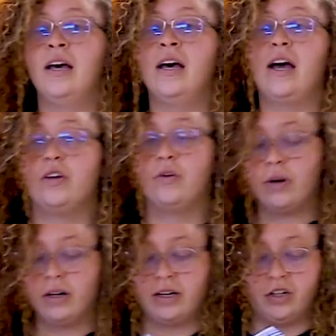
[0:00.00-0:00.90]
And you
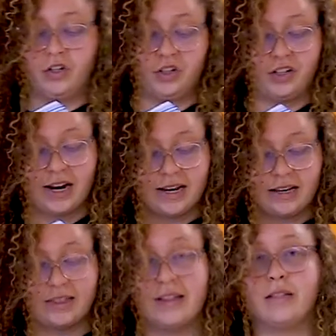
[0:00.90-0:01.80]
are going to
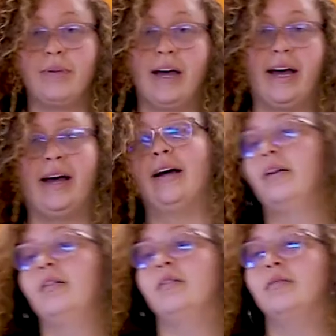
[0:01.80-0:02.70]
shake this
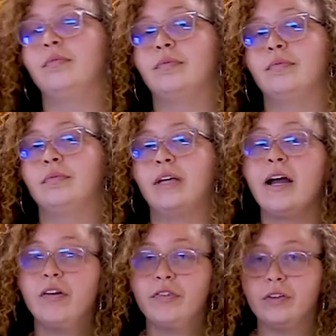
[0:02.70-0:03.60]
bag
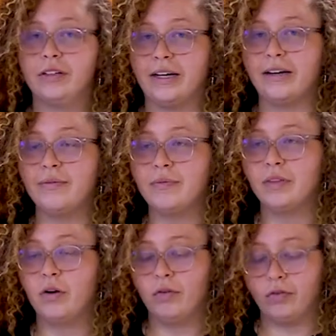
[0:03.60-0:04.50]
carefully
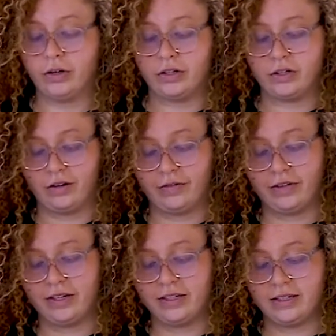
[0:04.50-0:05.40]
over a
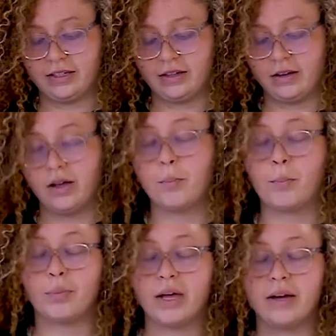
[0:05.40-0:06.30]
surface,
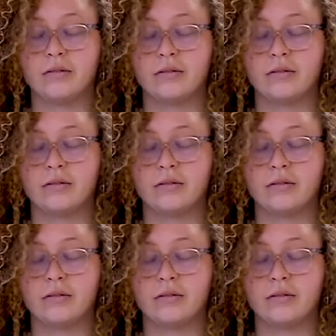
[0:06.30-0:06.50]
but